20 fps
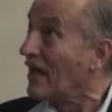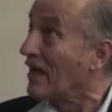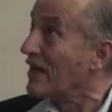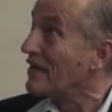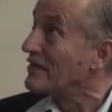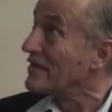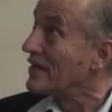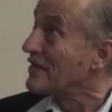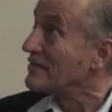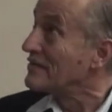
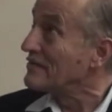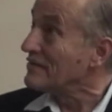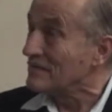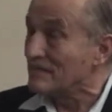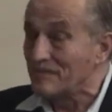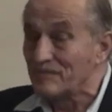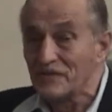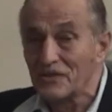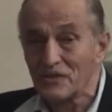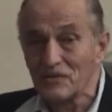and
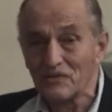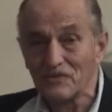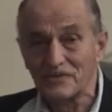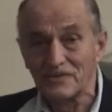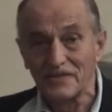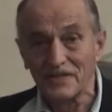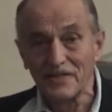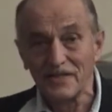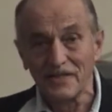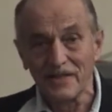then you
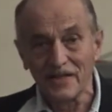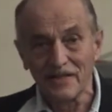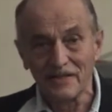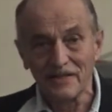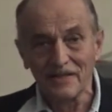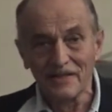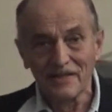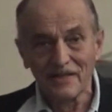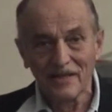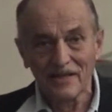seed
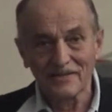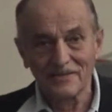in.